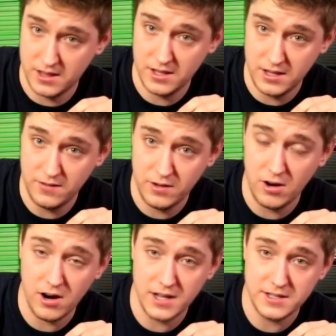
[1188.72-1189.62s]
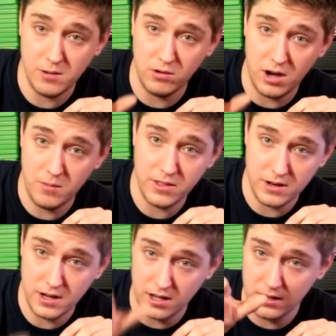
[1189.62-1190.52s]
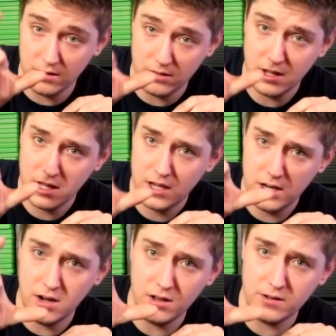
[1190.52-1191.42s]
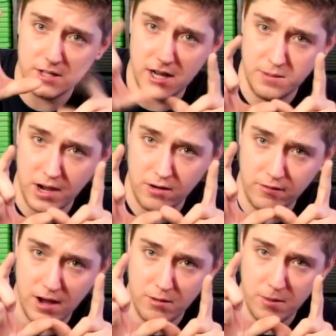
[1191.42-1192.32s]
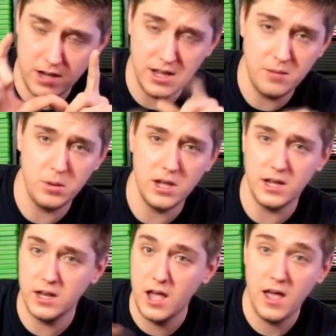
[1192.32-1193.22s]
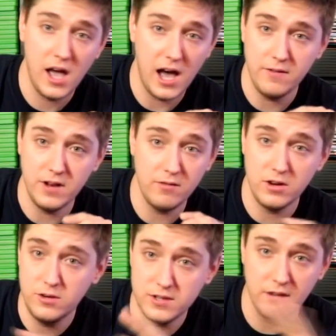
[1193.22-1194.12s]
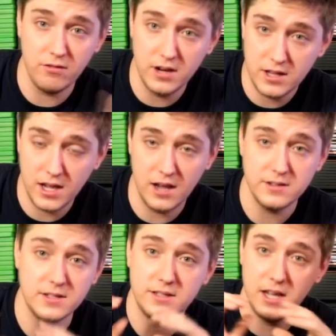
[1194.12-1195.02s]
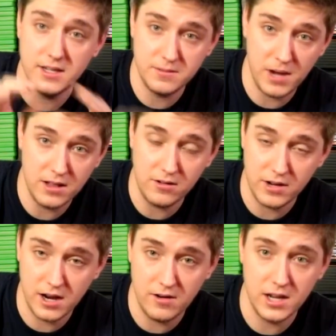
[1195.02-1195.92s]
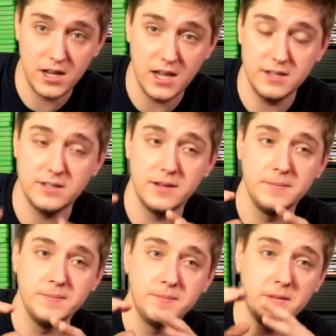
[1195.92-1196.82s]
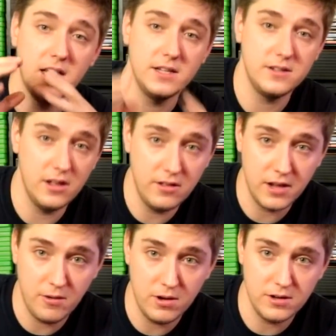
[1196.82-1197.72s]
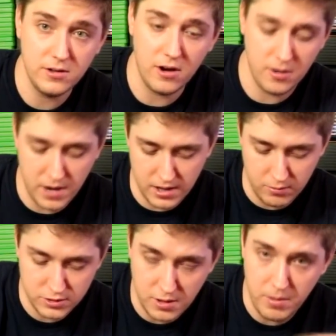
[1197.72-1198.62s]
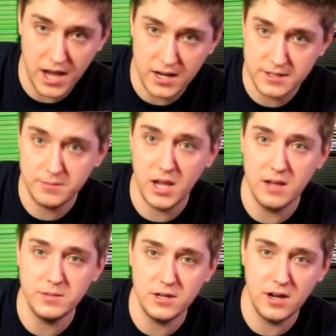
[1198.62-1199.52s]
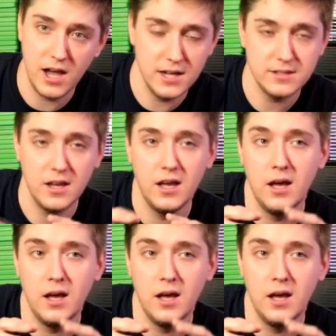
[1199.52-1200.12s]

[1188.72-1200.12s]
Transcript: the VR headset will come with a little, a little tiny microfiber about yay big, and I've never used that for anything else. It stays in my little carrying case, and that's another thing I wanted to talk about, and then we'll jump back into some games here, guys.